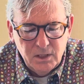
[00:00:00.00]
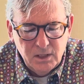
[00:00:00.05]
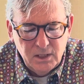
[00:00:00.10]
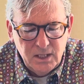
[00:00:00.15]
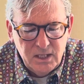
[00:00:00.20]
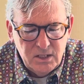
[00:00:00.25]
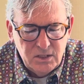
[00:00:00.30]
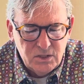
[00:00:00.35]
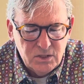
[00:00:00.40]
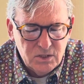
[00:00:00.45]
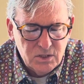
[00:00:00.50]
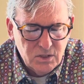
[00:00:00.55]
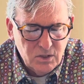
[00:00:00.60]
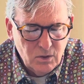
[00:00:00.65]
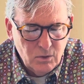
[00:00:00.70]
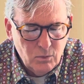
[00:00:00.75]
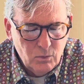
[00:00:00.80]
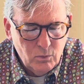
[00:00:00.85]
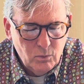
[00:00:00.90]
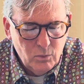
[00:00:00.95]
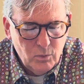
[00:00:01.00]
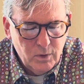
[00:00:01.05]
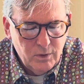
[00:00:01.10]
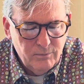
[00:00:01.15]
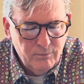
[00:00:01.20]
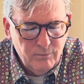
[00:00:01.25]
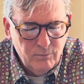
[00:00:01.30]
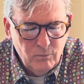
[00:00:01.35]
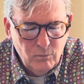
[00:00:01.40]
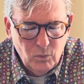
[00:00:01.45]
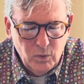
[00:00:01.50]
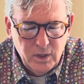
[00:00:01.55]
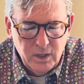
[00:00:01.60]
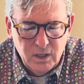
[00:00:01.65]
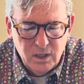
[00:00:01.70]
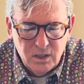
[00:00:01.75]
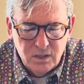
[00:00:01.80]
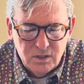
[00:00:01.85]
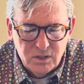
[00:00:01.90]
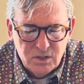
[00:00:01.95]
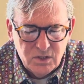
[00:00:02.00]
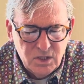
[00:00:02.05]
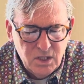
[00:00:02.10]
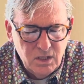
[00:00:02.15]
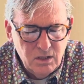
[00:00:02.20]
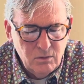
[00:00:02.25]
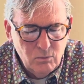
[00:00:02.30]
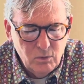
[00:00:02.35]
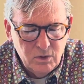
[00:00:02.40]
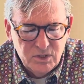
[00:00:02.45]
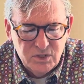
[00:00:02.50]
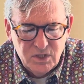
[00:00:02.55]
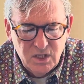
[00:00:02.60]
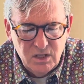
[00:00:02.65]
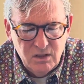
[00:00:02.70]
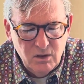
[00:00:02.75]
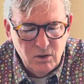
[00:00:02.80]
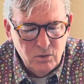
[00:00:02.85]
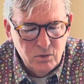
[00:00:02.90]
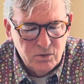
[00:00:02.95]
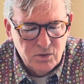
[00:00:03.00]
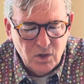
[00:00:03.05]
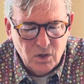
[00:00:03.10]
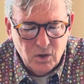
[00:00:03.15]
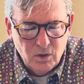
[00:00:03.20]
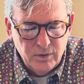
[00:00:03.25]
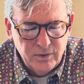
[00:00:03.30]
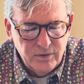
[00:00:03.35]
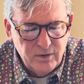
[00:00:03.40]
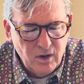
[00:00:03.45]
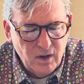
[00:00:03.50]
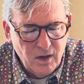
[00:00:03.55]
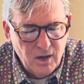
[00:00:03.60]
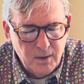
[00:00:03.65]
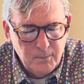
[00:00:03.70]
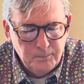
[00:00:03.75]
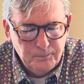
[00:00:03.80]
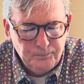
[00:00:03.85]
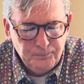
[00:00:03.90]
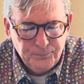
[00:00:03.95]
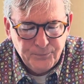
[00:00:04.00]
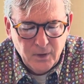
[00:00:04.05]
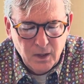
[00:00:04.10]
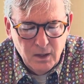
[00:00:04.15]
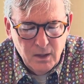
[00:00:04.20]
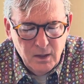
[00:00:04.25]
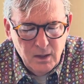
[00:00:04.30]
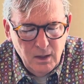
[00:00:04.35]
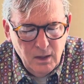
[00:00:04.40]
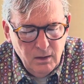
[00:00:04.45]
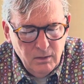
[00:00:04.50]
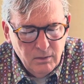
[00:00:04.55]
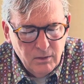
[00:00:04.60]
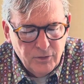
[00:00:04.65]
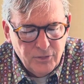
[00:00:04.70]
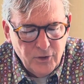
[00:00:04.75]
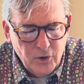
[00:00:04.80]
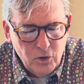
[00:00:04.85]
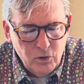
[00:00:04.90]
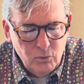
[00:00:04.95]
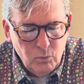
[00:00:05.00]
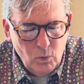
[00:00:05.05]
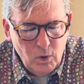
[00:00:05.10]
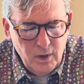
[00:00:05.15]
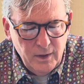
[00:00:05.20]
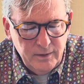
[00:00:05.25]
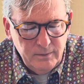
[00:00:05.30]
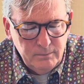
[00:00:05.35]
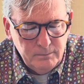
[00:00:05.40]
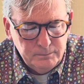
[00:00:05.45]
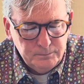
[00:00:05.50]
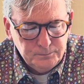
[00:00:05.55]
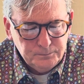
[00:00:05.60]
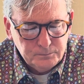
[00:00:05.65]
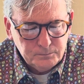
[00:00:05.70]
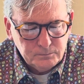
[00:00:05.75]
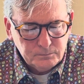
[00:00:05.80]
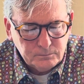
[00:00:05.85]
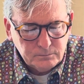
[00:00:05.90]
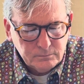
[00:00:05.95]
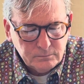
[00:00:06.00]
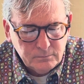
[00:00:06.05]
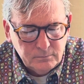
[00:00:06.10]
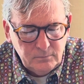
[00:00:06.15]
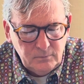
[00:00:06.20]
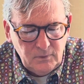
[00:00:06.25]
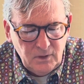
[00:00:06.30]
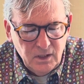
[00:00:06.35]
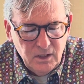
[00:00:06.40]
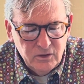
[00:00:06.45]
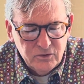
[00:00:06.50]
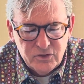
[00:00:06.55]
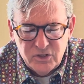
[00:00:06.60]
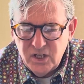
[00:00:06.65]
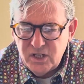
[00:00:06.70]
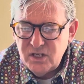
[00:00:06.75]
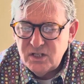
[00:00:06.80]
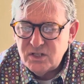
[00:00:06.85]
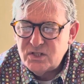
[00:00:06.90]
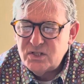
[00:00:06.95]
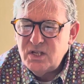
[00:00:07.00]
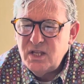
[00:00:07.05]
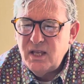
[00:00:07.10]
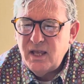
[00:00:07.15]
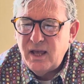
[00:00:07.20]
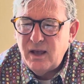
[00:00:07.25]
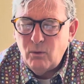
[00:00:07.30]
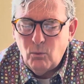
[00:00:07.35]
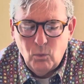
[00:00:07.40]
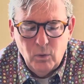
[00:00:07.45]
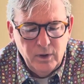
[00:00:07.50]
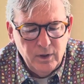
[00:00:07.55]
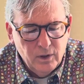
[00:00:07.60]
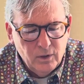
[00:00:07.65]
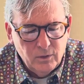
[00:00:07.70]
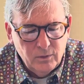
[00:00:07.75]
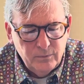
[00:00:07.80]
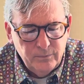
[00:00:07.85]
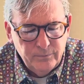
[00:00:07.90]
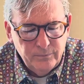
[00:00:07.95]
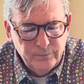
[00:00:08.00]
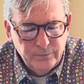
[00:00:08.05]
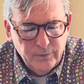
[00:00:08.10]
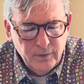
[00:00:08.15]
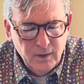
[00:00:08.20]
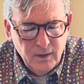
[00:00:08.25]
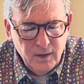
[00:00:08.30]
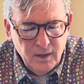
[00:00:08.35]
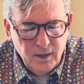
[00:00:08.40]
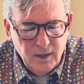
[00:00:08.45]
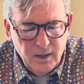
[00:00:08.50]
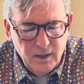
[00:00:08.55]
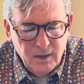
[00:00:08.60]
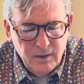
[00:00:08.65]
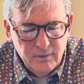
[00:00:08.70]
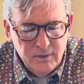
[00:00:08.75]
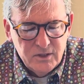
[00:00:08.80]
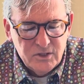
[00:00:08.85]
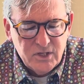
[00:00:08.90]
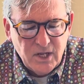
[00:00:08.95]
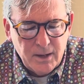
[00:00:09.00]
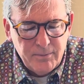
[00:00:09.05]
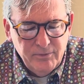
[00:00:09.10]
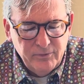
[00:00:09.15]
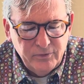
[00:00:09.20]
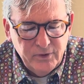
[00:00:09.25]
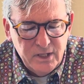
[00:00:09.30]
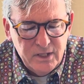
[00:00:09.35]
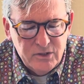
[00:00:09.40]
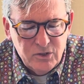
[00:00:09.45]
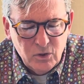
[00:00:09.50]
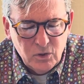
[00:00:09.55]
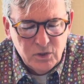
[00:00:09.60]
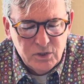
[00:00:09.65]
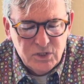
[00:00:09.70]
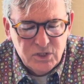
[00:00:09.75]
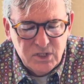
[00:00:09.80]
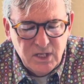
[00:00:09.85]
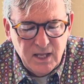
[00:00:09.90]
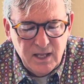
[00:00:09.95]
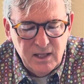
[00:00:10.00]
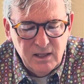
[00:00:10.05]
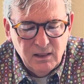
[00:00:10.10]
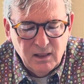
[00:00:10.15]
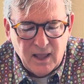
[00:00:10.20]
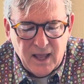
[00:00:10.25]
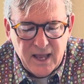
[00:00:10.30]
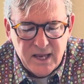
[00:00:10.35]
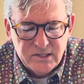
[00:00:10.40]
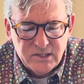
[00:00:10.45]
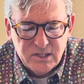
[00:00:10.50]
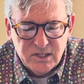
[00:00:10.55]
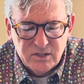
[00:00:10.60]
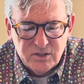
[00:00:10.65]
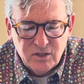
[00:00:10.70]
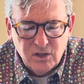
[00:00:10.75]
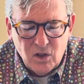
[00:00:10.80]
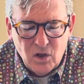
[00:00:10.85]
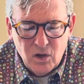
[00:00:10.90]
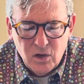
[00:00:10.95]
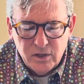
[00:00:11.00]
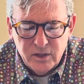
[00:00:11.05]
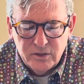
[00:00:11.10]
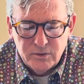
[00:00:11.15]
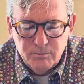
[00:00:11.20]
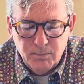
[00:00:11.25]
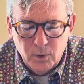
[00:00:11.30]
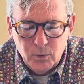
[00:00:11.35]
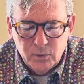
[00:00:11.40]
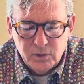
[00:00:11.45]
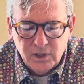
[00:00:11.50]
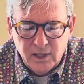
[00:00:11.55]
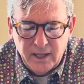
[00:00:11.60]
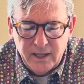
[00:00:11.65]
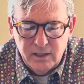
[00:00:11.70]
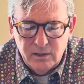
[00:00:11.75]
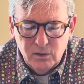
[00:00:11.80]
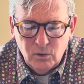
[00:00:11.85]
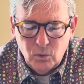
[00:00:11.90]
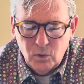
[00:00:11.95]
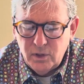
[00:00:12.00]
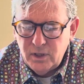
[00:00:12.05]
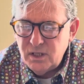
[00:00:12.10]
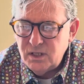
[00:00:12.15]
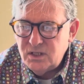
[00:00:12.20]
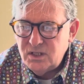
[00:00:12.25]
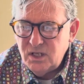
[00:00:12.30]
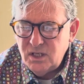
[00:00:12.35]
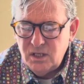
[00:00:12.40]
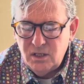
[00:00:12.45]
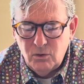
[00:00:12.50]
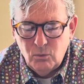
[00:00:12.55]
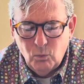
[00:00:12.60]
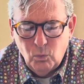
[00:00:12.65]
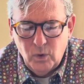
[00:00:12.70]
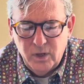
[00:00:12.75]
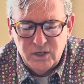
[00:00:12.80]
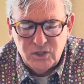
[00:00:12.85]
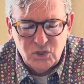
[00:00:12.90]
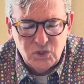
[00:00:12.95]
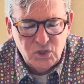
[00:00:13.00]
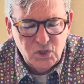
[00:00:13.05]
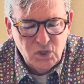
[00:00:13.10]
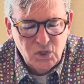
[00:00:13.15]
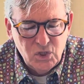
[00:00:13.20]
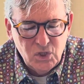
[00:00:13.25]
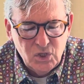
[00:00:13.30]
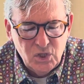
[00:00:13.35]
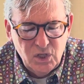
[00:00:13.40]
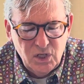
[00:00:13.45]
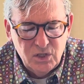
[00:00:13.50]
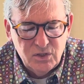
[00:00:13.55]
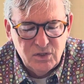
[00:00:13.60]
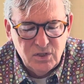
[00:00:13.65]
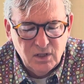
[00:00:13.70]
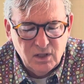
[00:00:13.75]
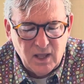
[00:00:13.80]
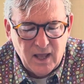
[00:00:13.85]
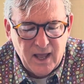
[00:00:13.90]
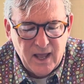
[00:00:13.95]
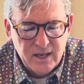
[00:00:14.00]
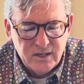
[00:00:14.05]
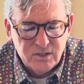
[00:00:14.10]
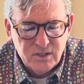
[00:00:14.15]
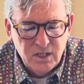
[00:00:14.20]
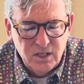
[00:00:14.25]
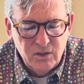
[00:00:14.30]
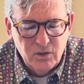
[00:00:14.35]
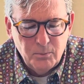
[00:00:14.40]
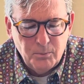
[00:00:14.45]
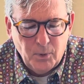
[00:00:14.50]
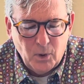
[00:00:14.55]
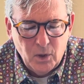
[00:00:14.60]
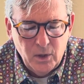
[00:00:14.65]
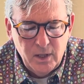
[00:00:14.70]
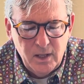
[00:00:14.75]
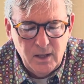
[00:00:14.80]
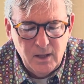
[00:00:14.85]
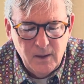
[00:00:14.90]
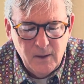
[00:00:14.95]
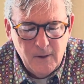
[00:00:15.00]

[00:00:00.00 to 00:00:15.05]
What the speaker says: lease, so we see those all the time. The third one is tenancy at will. This type of leasehold estate lasts as long as both landlord and tenant wish it to last. Either party